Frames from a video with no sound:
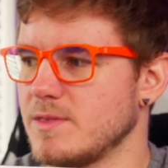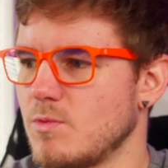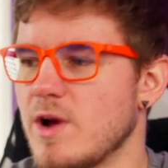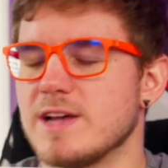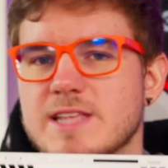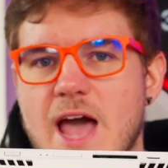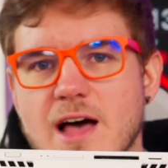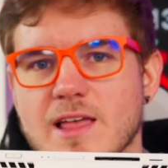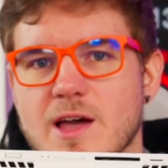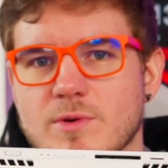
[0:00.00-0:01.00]
Whereas the
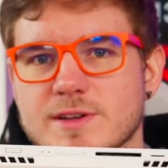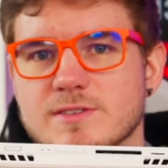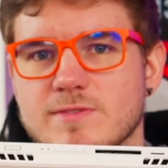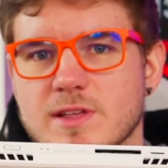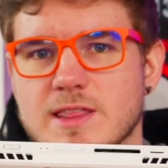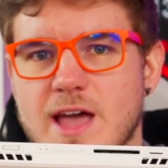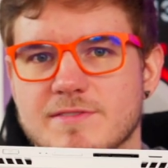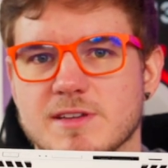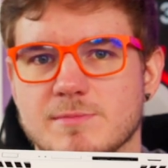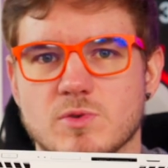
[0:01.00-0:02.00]
Ally ones feel like they
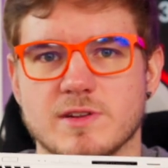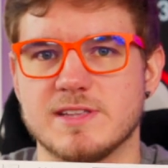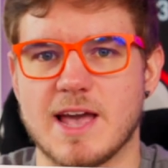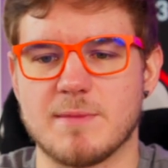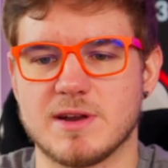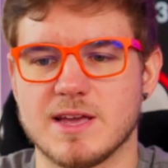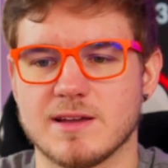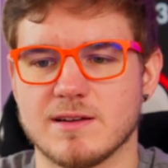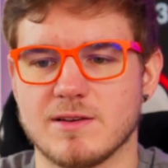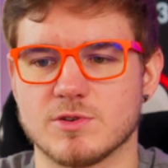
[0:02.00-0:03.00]
have some sort of
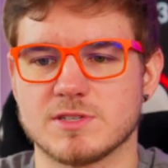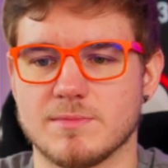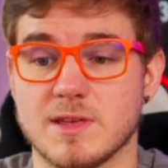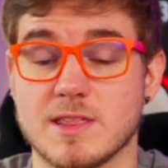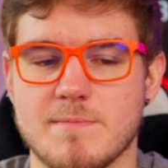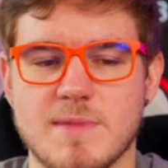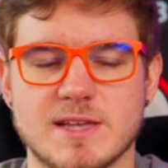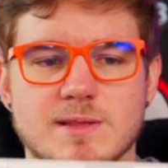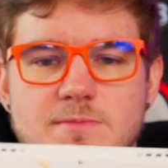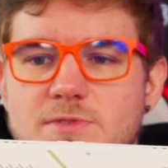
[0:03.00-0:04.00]
dampening or something that
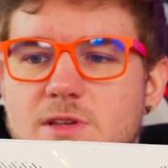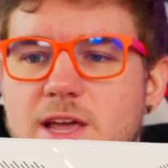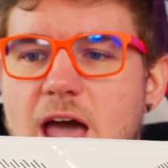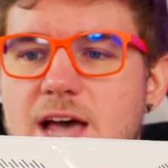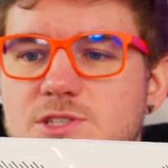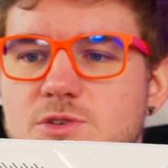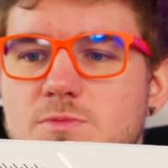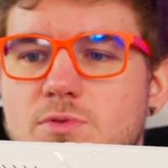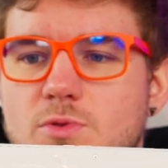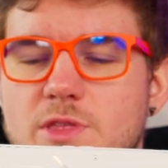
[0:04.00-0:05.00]
makes them feel like as you
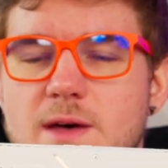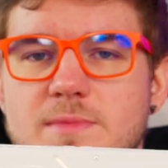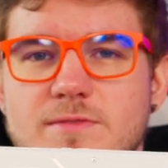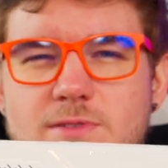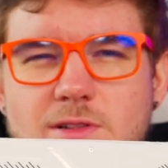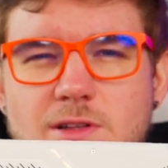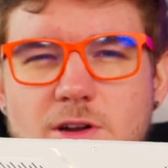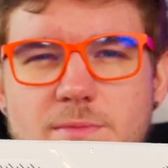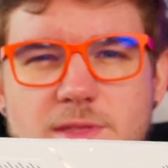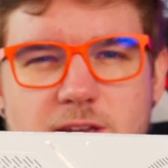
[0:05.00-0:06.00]
pull them, they get
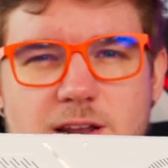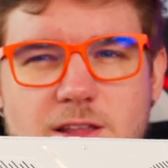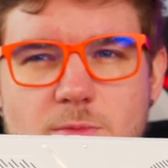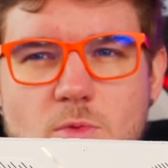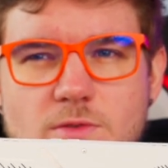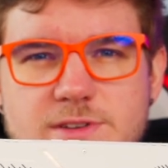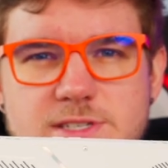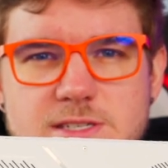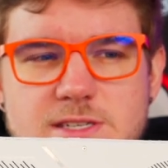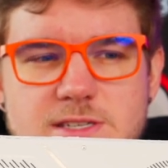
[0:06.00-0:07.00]
a little more
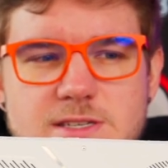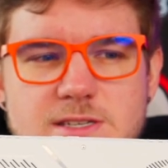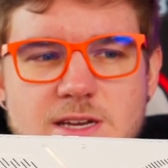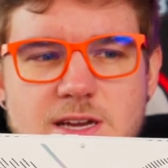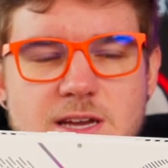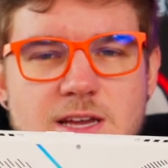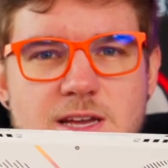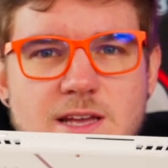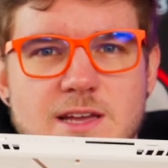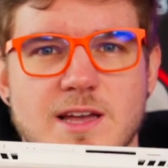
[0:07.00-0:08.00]
resistance,
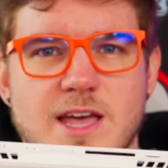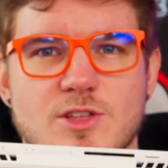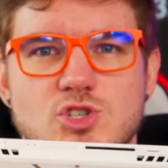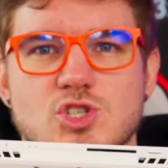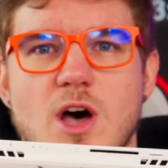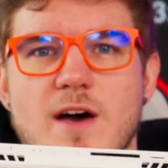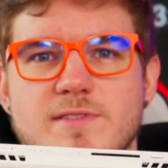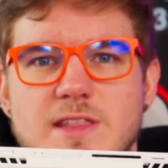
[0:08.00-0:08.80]
and they're soft